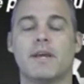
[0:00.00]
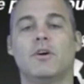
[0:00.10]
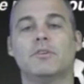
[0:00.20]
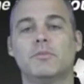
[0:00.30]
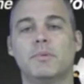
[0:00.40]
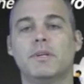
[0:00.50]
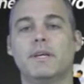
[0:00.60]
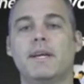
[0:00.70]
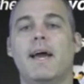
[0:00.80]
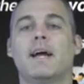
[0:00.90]
and
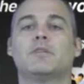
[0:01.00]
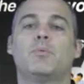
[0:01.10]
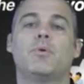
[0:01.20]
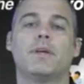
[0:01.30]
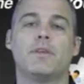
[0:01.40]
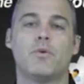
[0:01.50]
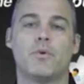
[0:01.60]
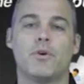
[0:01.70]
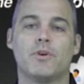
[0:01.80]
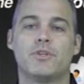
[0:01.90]
ultimately exporting the
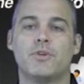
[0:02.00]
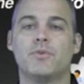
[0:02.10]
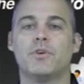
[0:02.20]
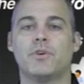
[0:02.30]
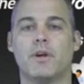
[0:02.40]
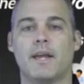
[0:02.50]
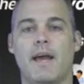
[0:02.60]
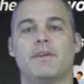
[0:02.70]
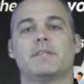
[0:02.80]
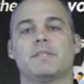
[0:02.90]
order to your
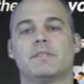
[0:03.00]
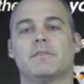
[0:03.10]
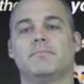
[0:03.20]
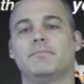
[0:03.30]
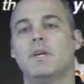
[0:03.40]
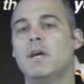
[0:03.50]
accounting system.